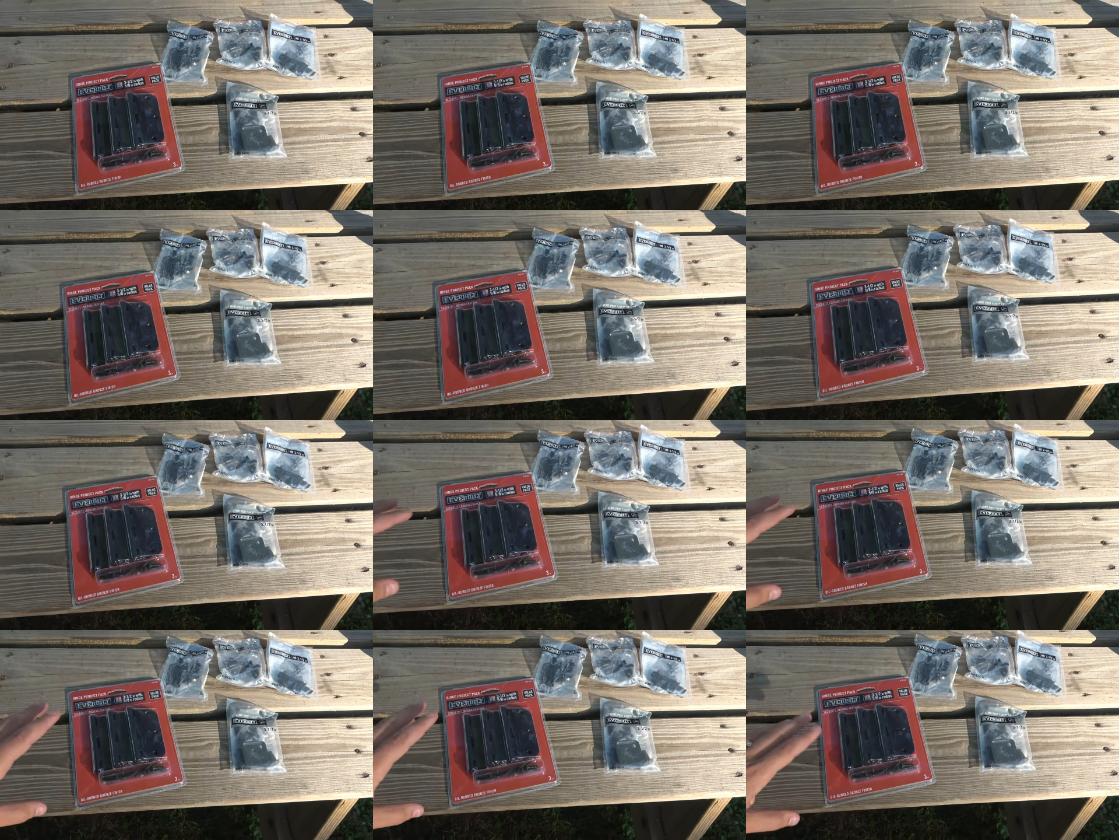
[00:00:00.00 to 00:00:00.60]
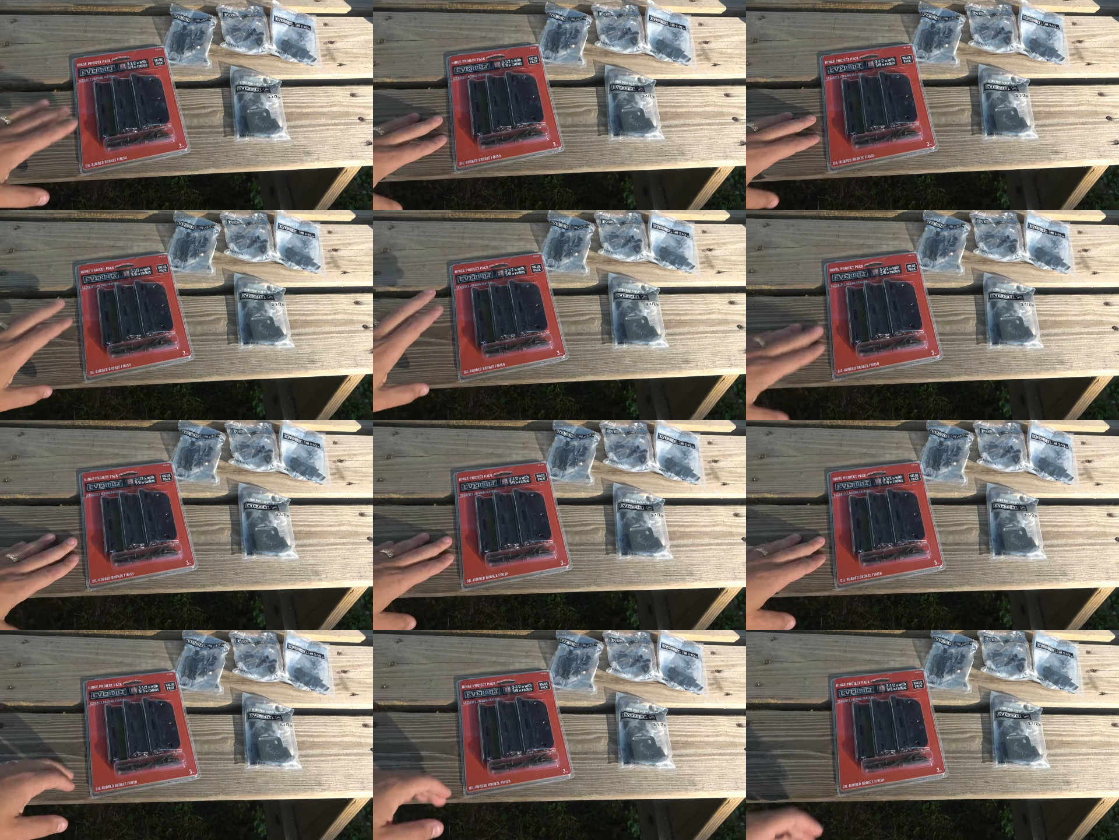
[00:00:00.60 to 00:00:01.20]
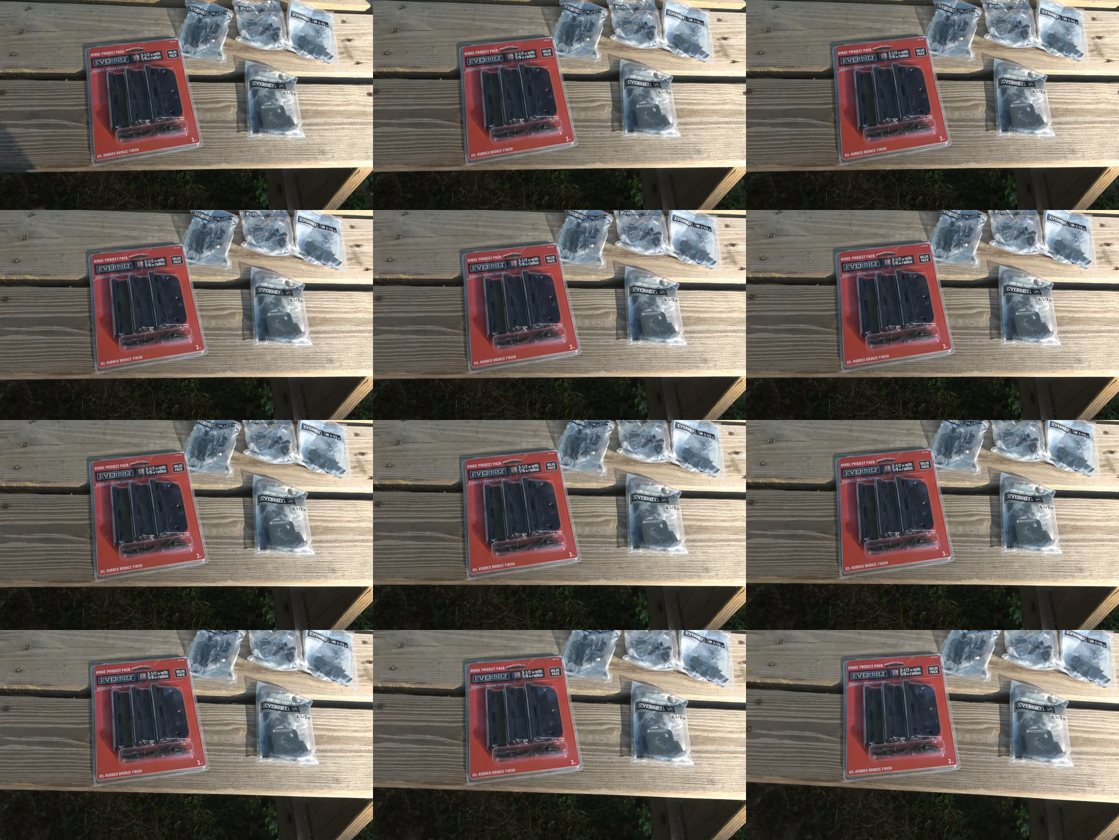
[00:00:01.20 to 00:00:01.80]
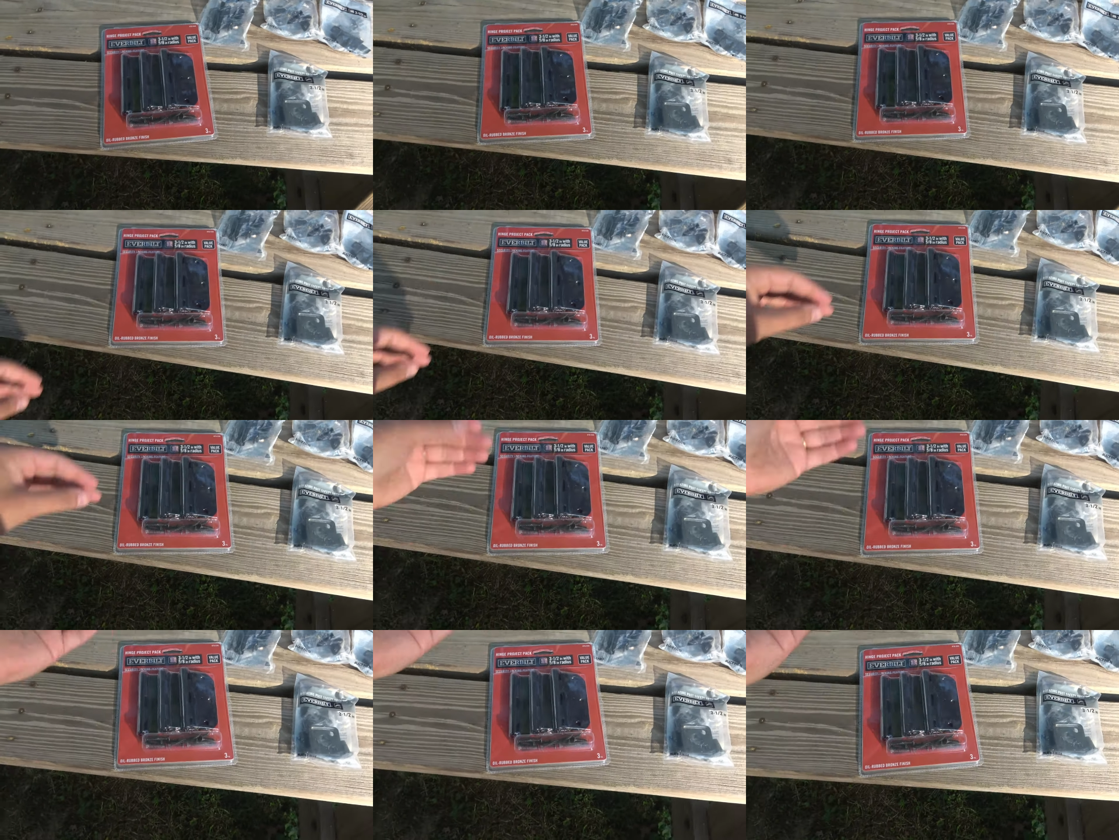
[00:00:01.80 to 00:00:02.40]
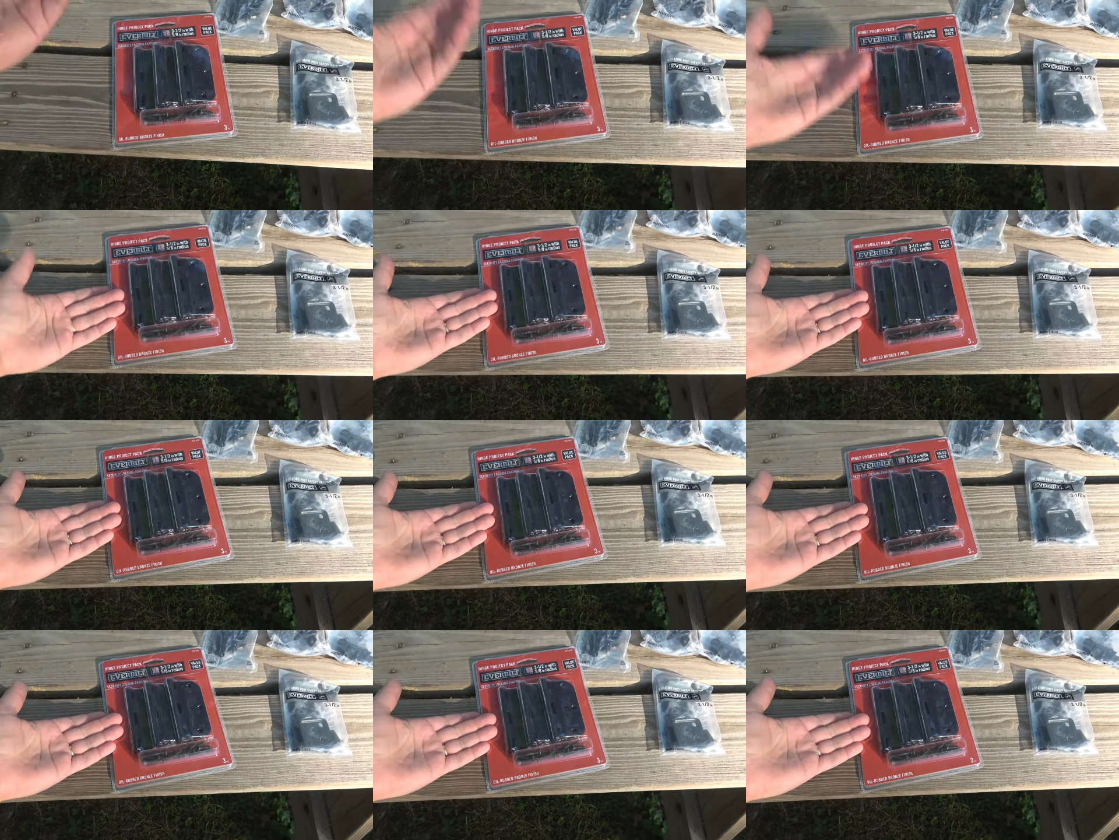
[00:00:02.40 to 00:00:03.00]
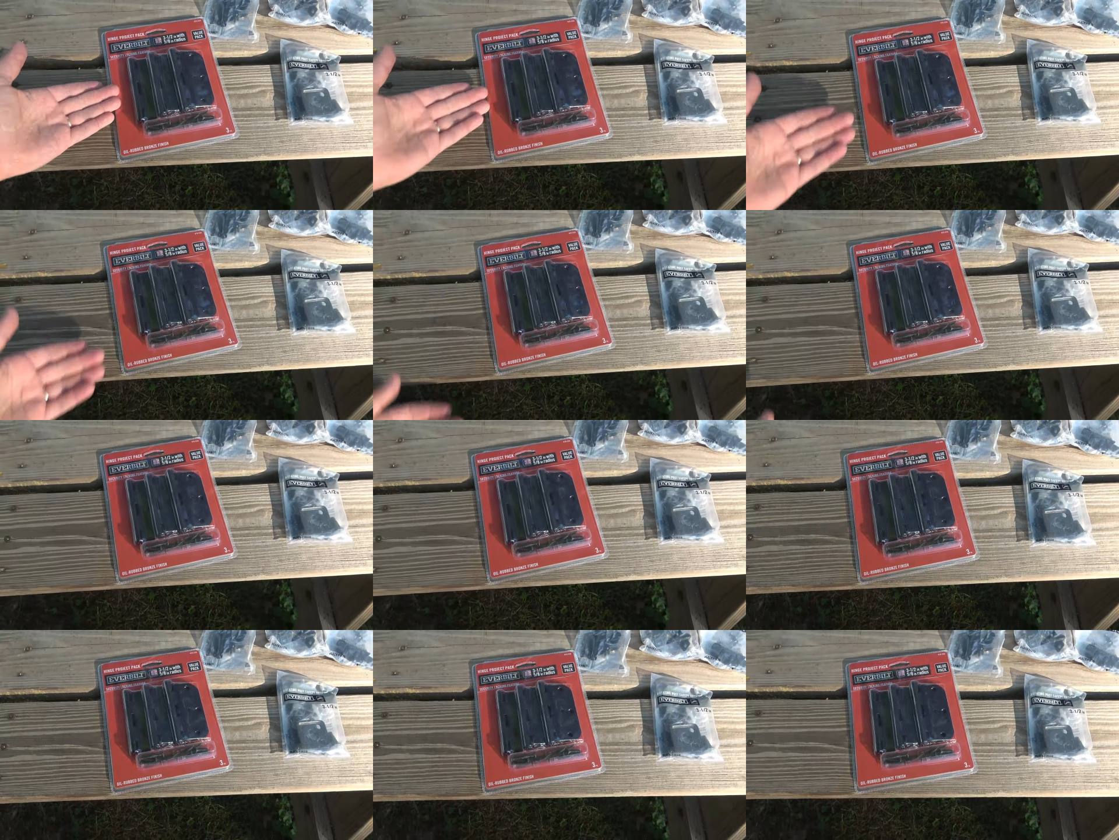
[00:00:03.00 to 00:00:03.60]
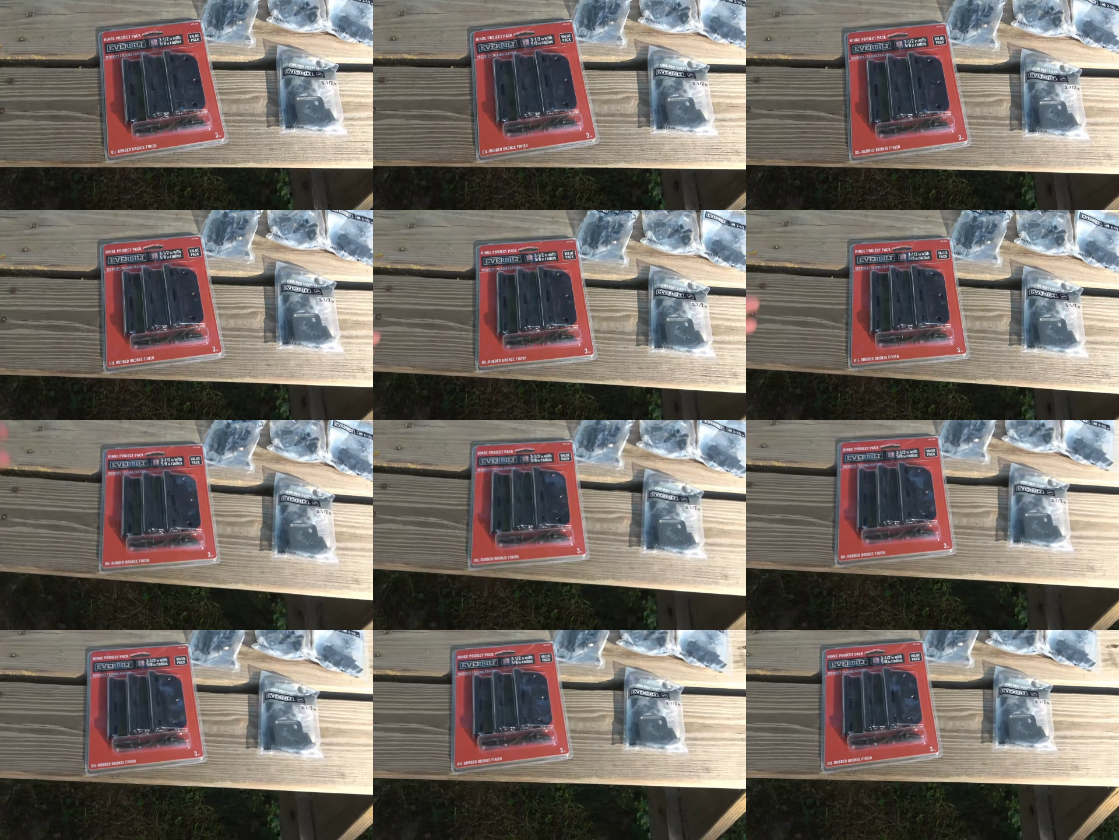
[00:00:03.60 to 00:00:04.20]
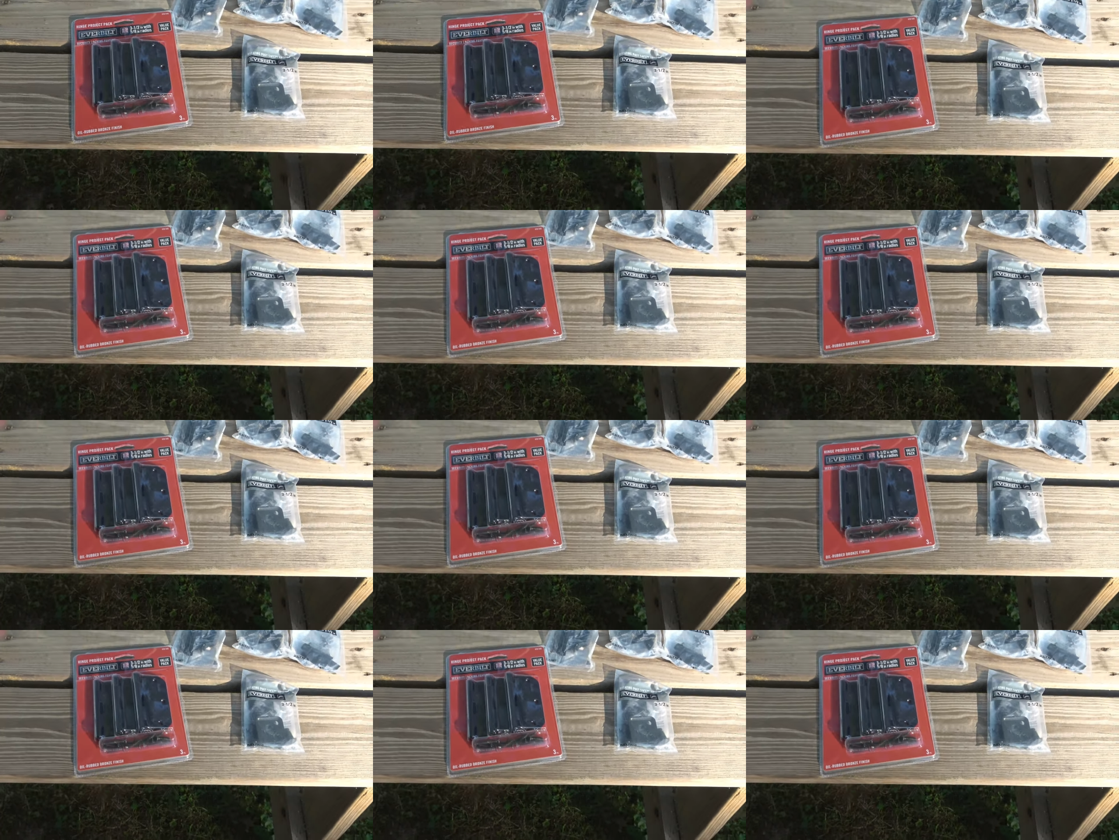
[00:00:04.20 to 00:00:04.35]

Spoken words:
[unreadable: no face in view]